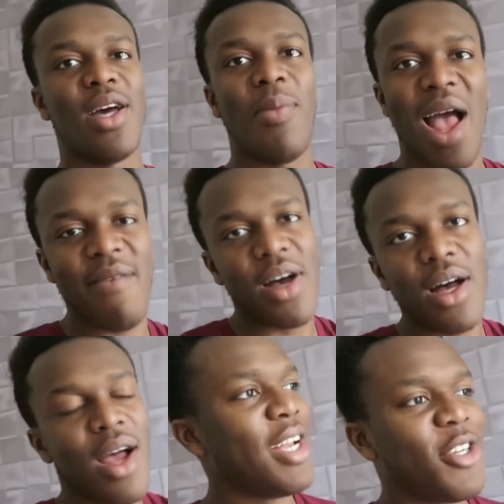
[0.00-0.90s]
surrounding
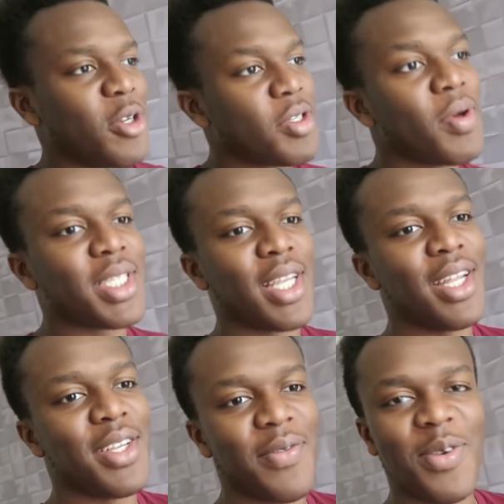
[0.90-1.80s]
and squashing them into a
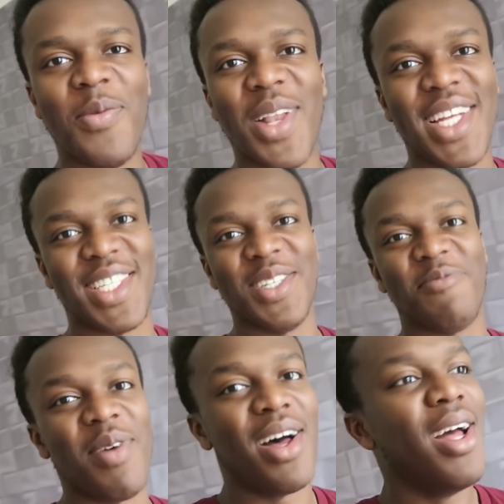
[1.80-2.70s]
fence. It
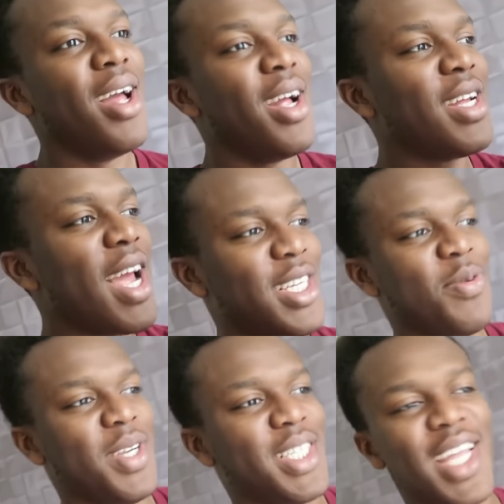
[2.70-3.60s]
was a pretty crazy
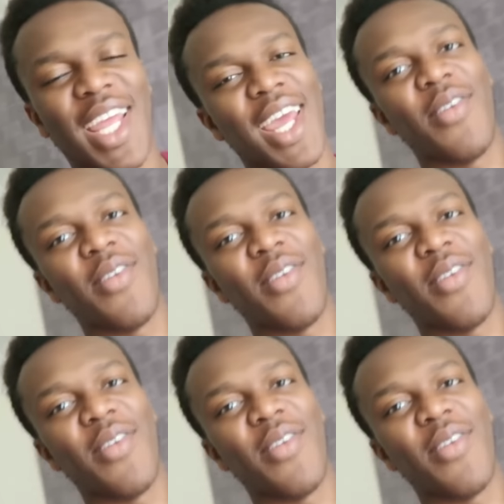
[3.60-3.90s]
moment.